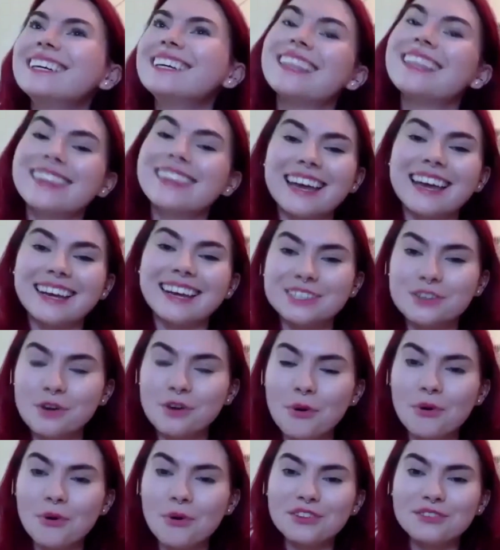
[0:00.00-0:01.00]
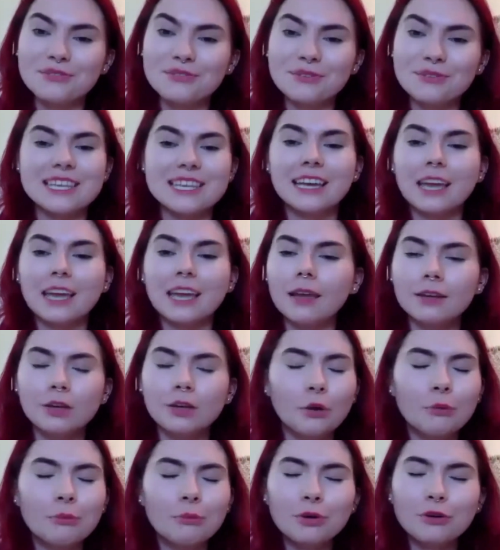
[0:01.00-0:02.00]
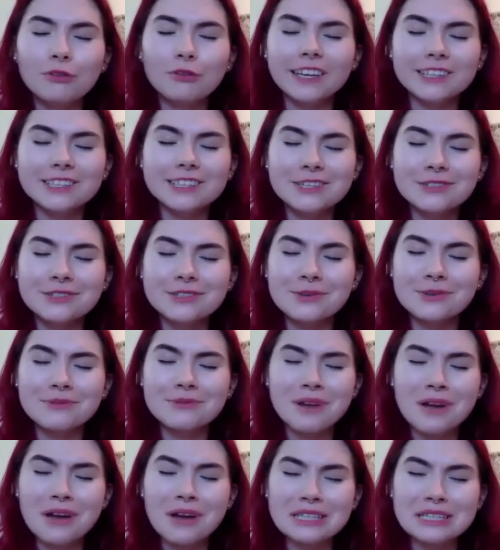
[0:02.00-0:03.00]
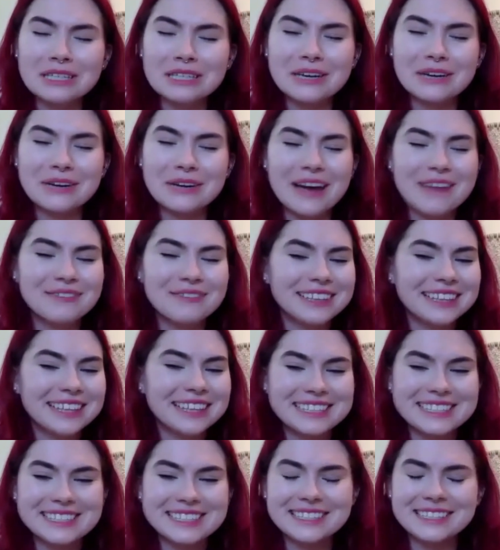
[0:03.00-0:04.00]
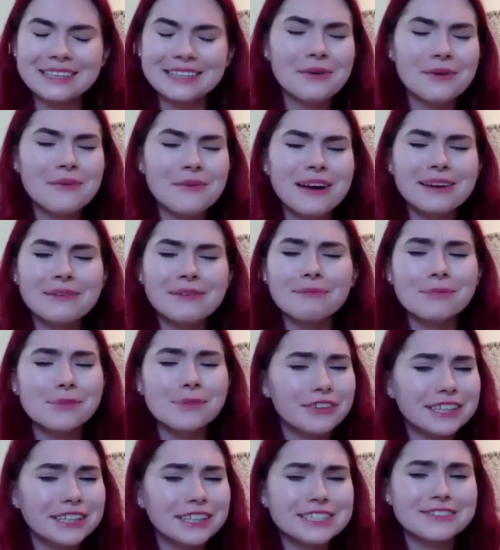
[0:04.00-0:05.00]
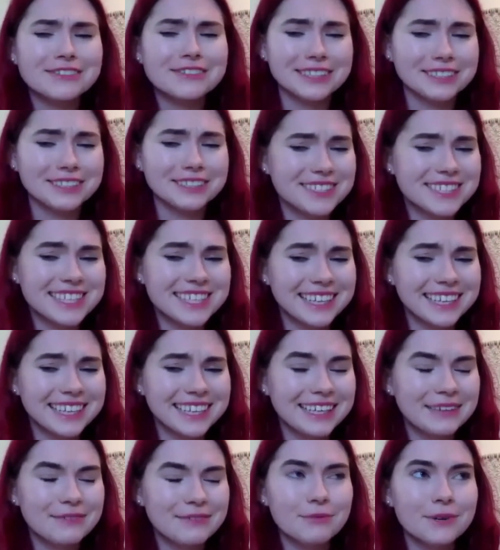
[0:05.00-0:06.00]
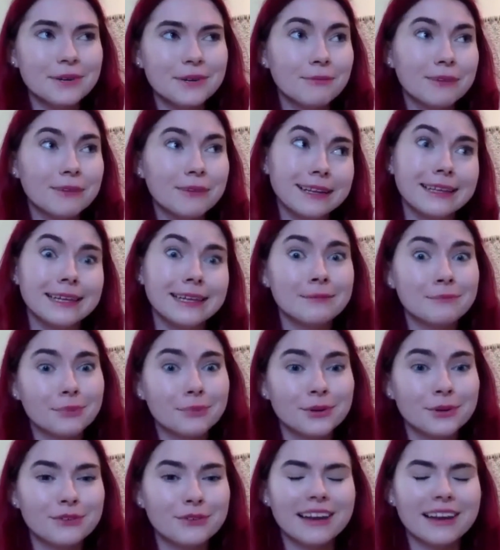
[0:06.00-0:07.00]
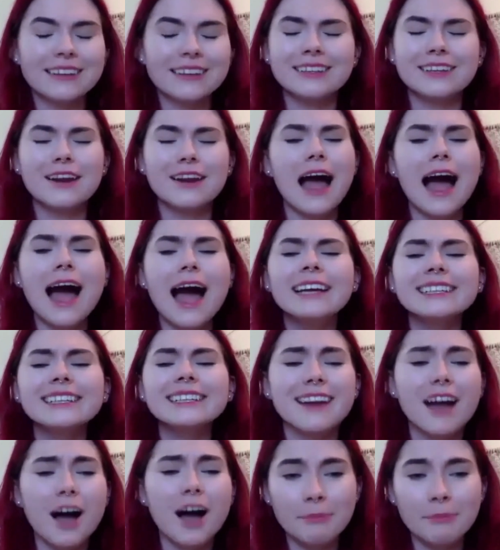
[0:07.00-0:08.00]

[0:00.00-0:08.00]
that I told was like, you're moving to Toronto, everything's, you know what, moving to a new city will really improve. And you know, I did not